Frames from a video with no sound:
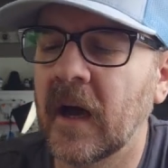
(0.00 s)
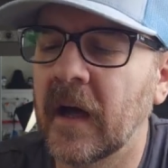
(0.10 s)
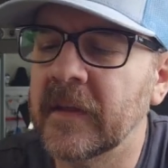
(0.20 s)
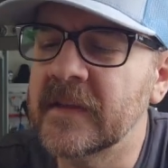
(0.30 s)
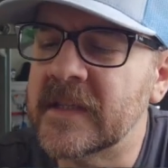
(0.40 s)

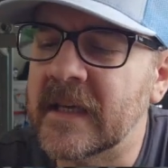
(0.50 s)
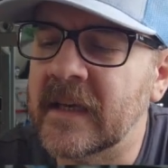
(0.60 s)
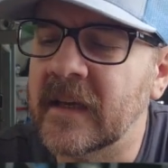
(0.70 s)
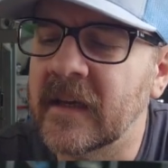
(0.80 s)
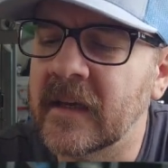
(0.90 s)
This
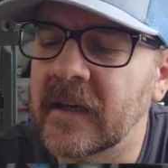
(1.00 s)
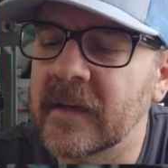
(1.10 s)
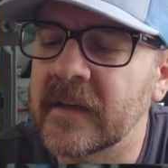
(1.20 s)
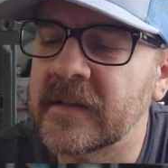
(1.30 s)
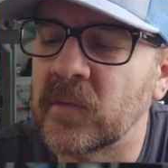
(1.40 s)

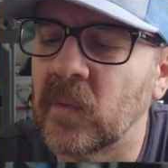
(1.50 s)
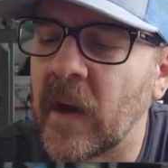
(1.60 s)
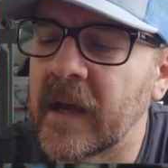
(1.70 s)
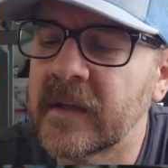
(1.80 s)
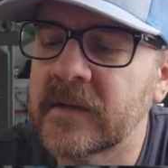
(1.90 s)
is
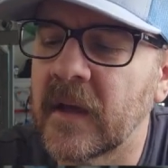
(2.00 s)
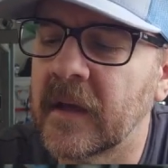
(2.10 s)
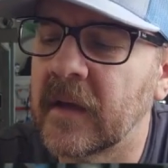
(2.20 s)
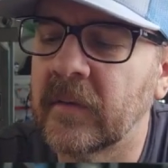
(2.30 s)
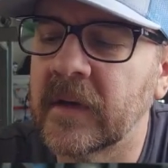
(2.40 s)
wax.
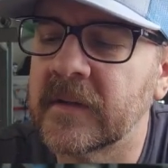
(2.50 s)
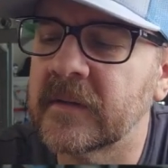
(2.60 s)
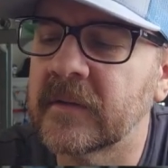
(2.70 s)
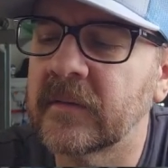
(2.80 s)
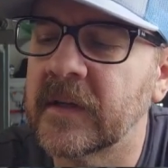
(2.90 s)
What is?